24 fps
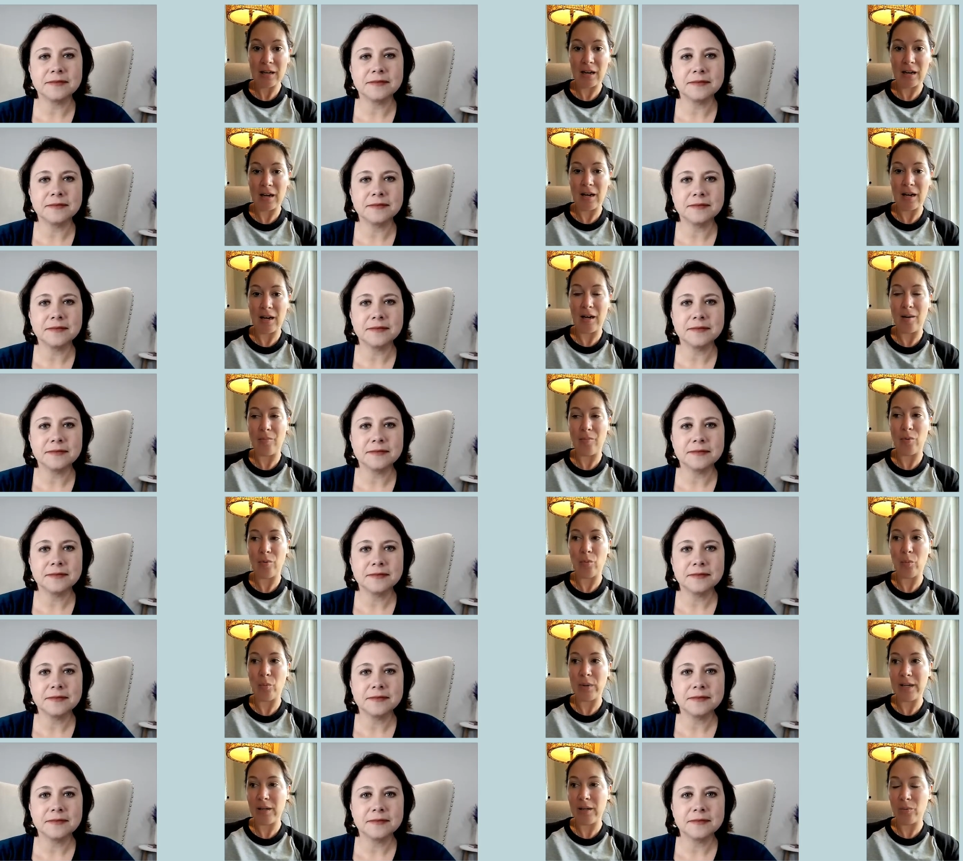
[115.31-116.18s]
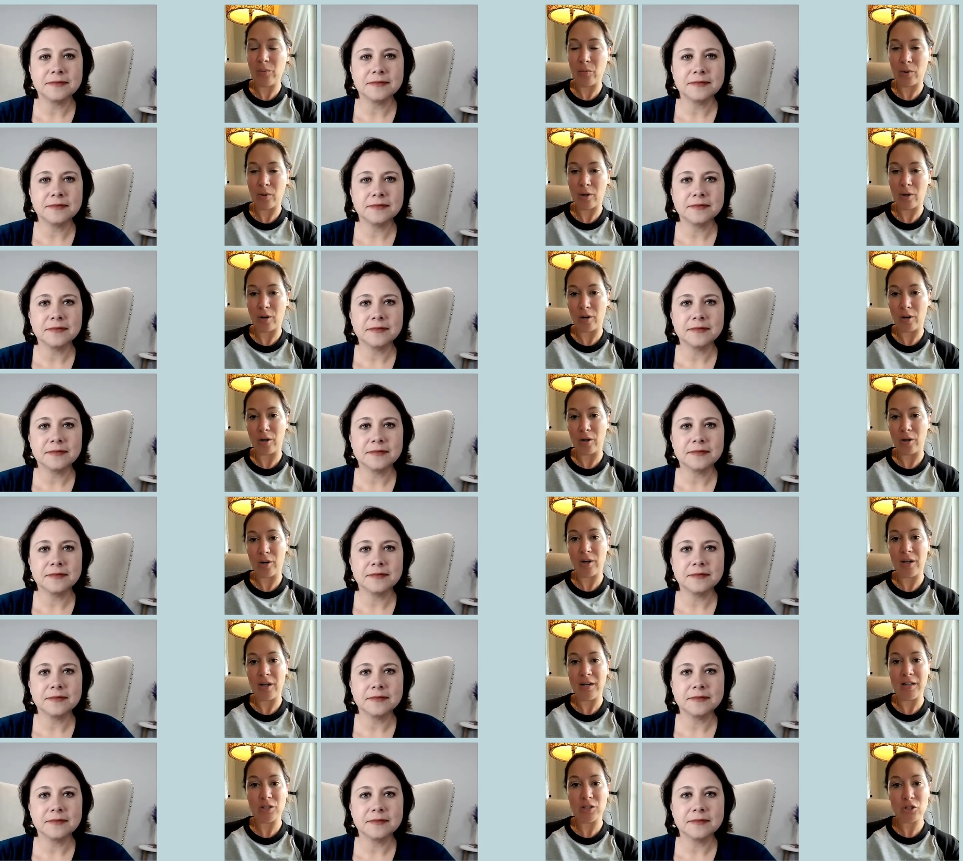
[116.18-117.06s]
Speaker 1: Um, we were
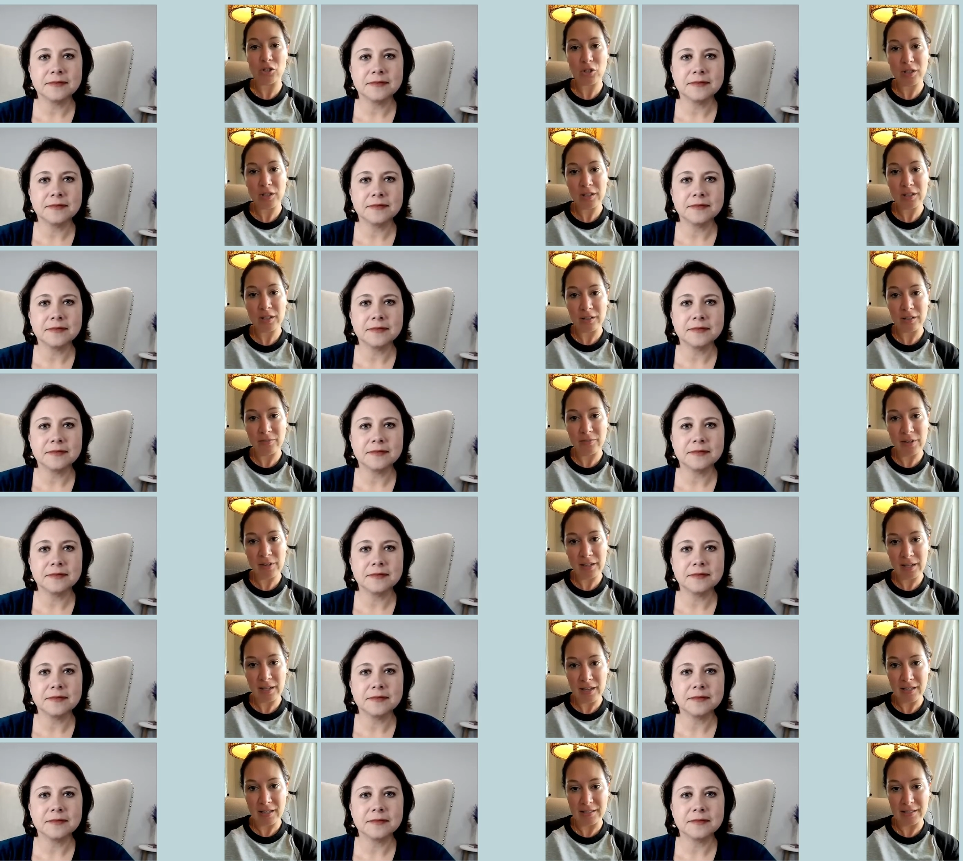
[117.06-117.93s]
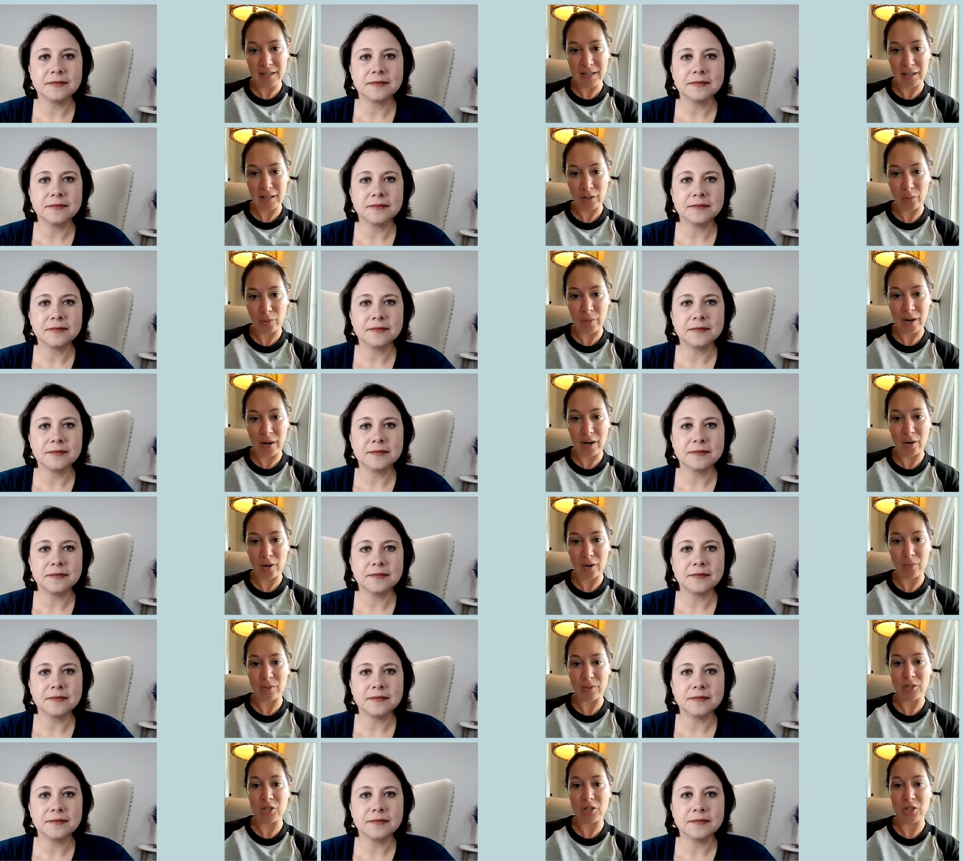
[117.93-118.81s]
initially living in Delaware,
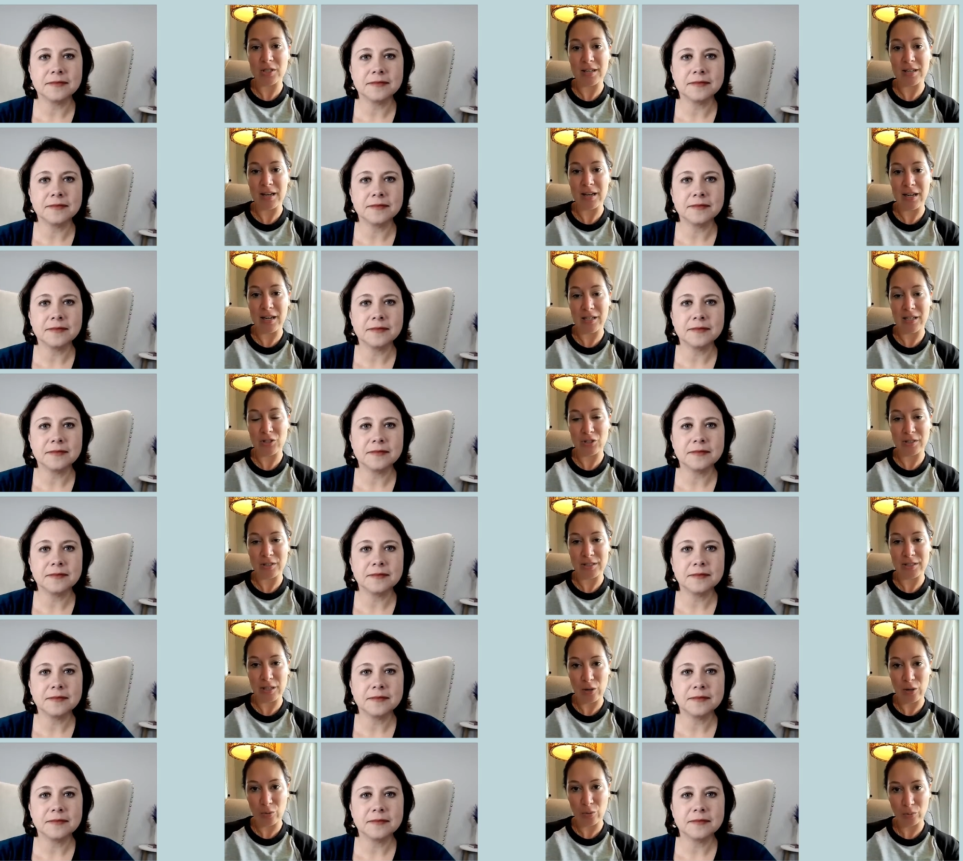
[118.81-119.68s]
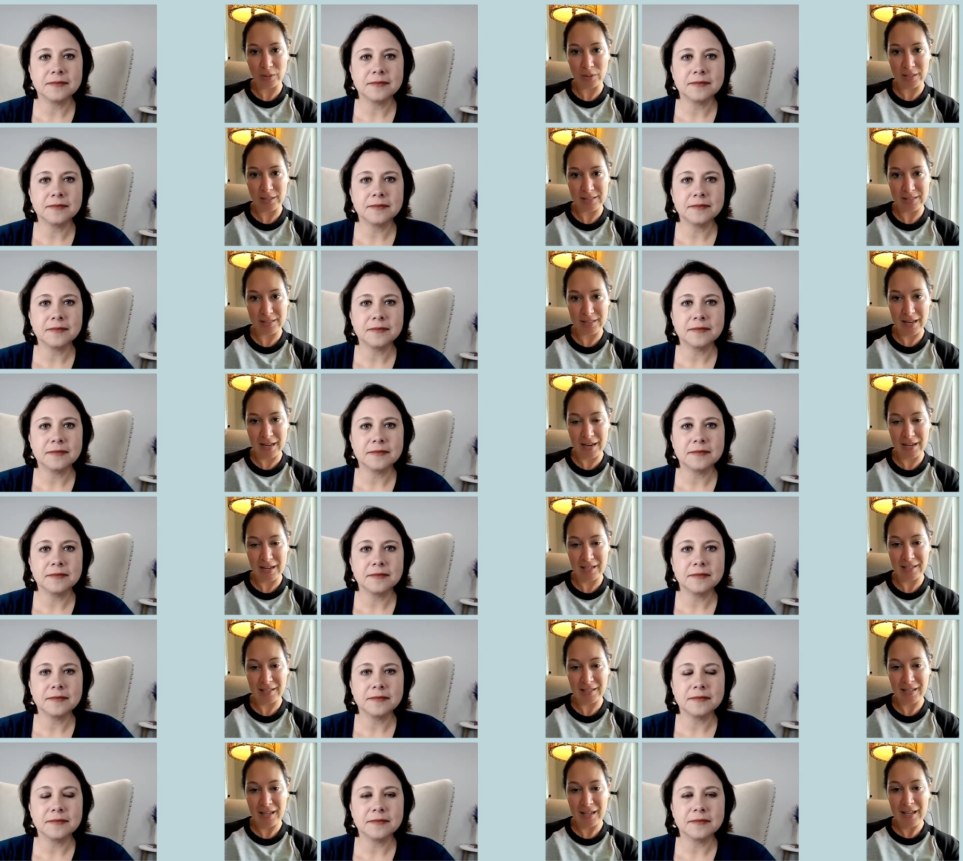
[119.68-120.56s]
which is an agency only
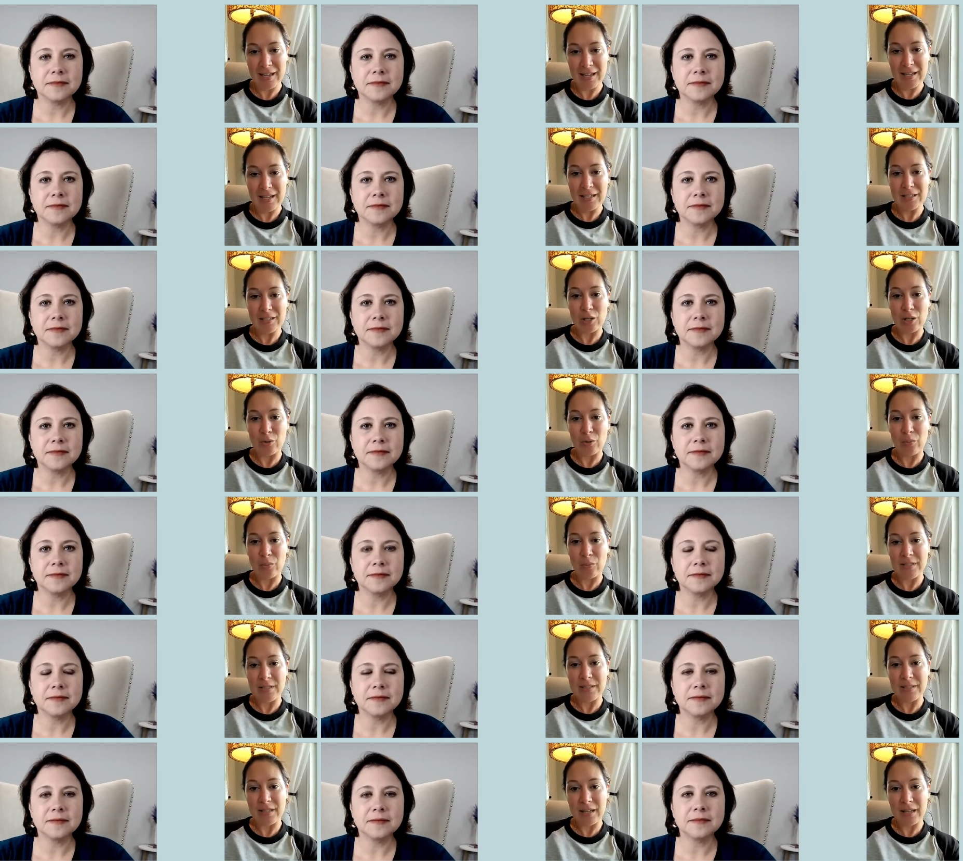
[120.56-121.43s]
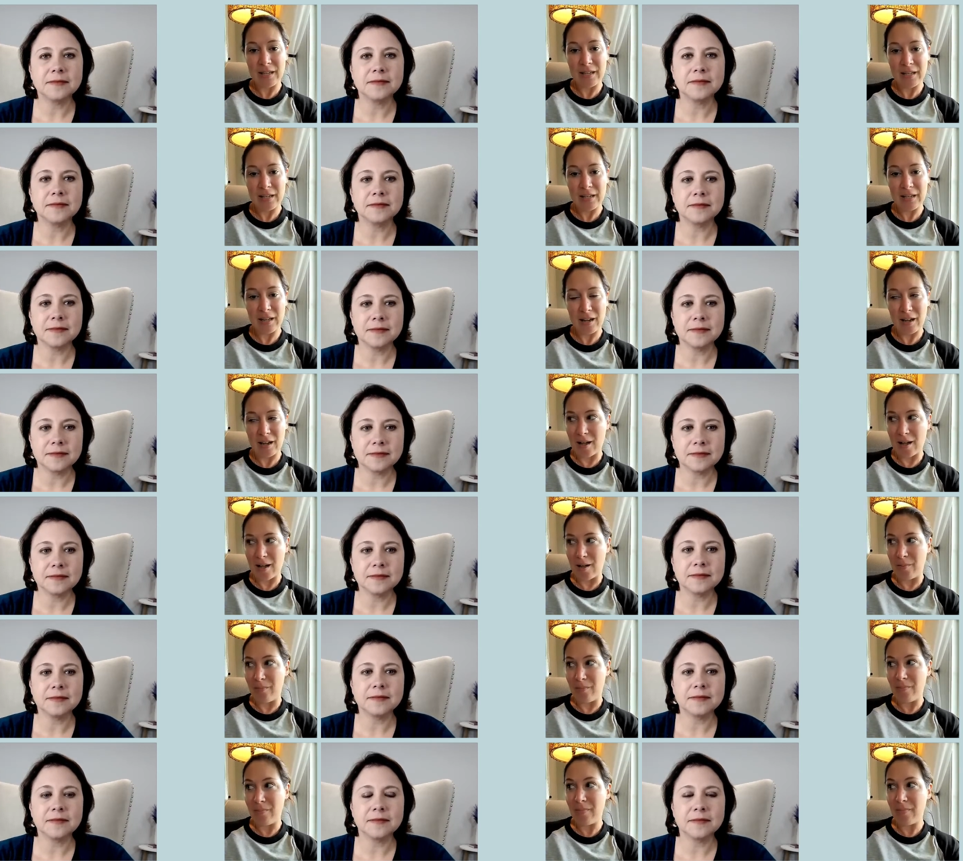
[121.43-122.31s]
state. So, we did
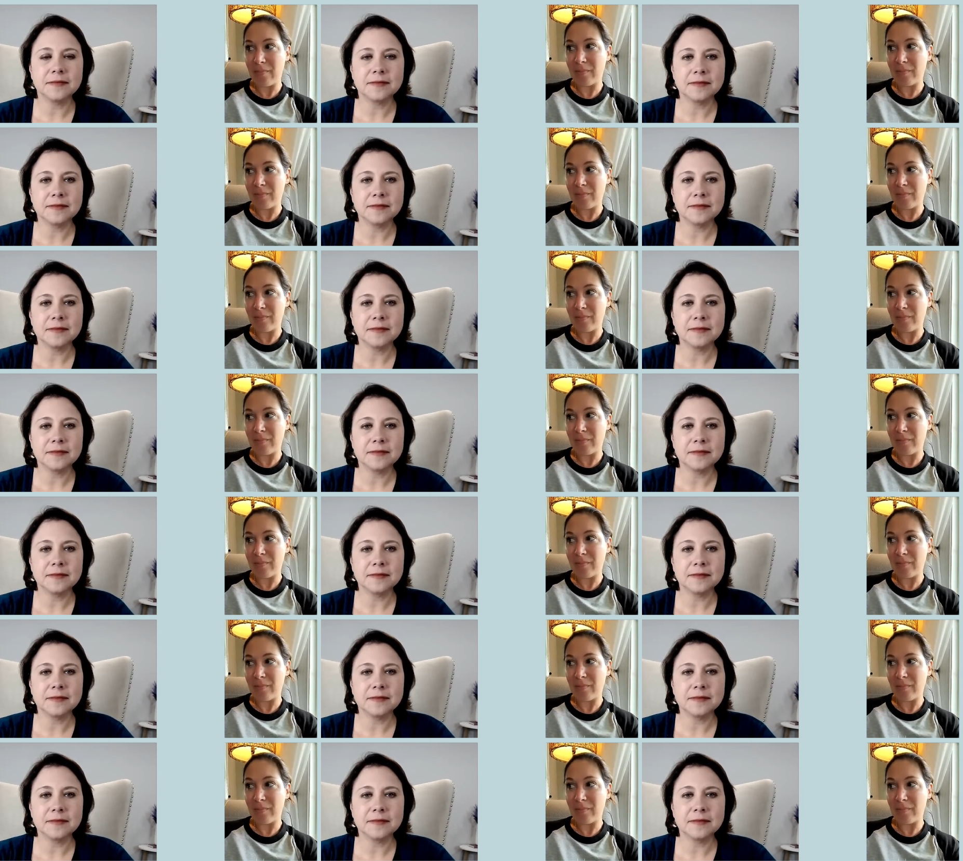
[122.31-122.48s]
um,